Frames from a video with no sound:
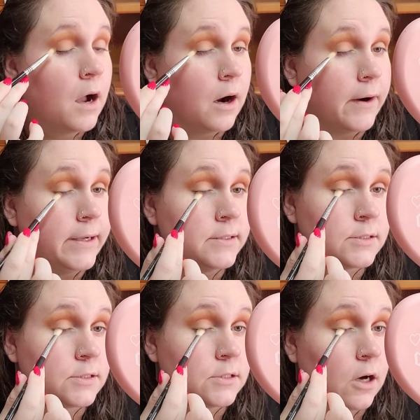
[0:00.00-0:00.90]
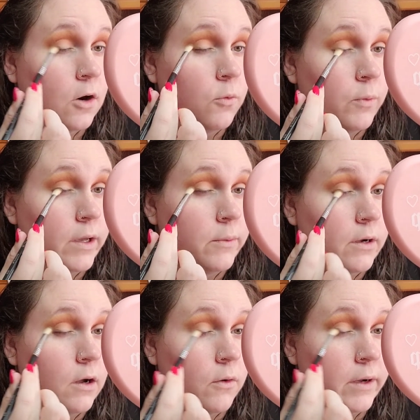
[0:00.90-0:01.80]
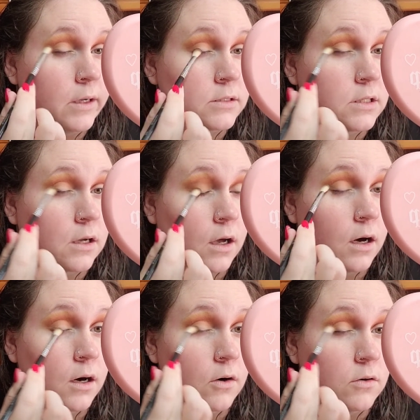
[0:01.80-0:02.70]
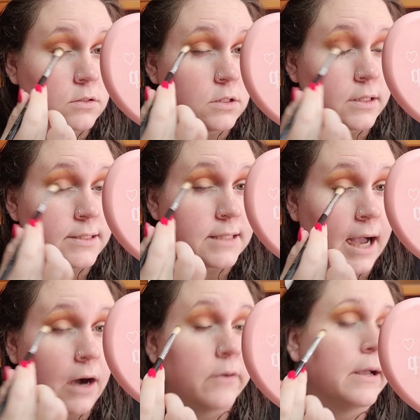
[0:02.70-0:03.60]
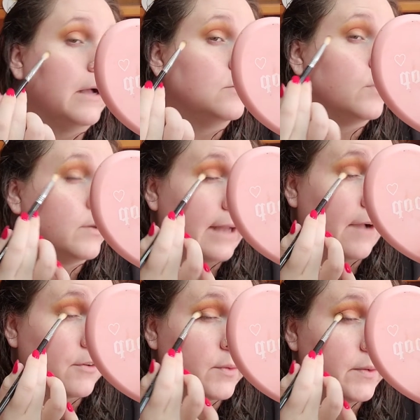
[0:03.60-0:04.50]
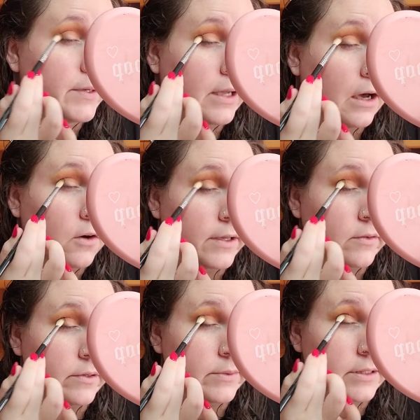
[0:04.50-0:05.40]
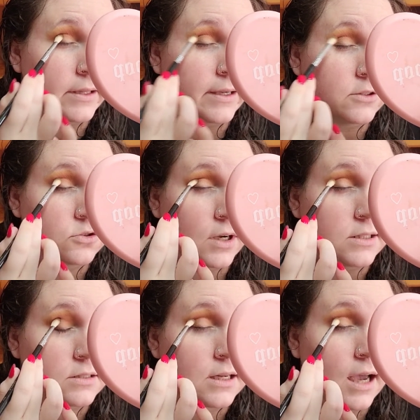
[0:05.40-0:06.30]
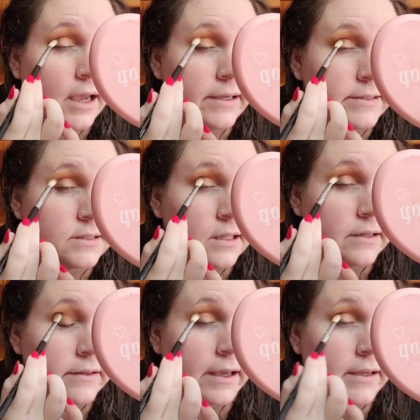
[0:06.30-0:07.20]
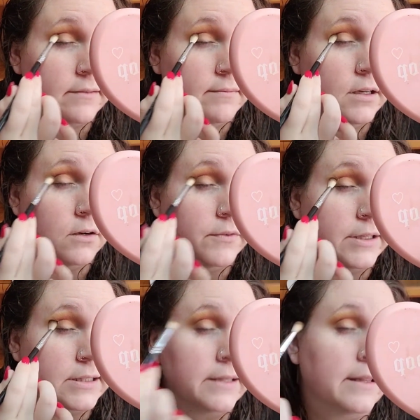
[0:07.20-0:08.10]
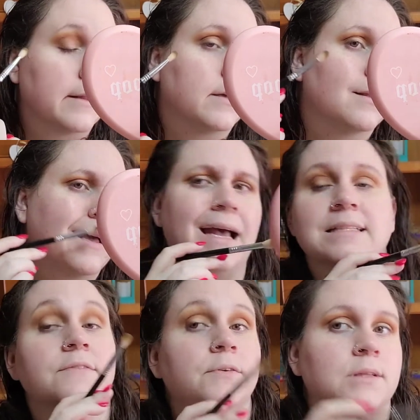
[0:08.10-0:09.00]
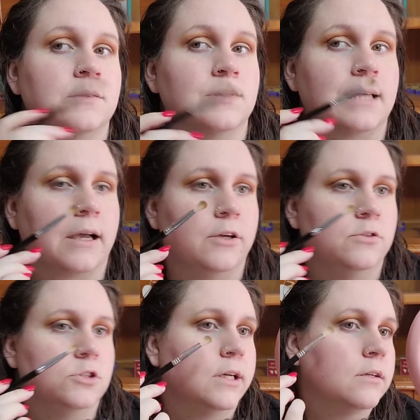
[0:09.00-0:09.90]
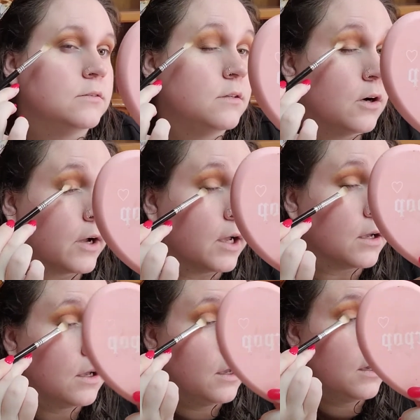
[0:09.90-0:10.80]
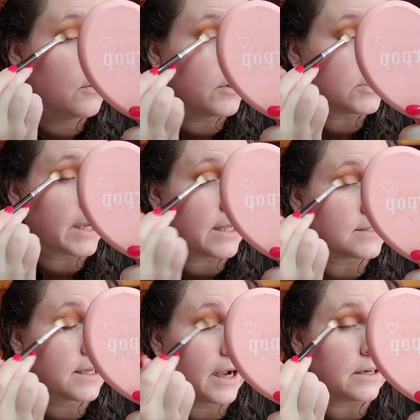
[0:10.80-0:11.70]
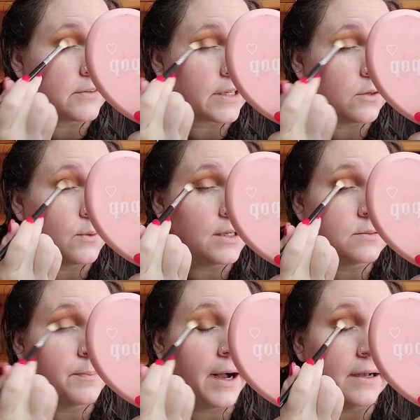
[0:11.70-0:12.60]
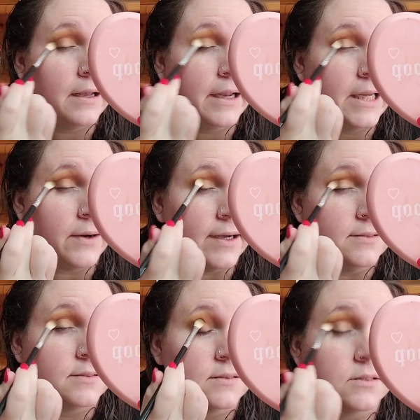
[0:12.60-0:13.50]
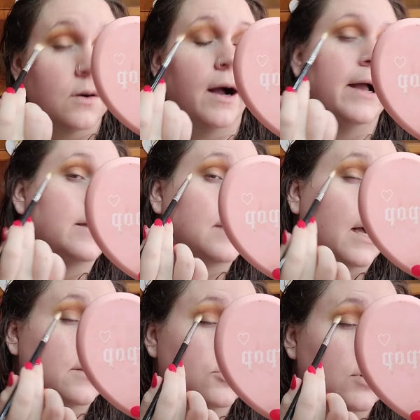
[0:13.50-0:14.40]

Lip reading: All right, so we were going to go to this town, and whenever we would go, like we would like dress nice and like, you know, things like that, like as if this was like a huge deal, okay? Which I guess like kind of like it was. But anyways, so I had gotten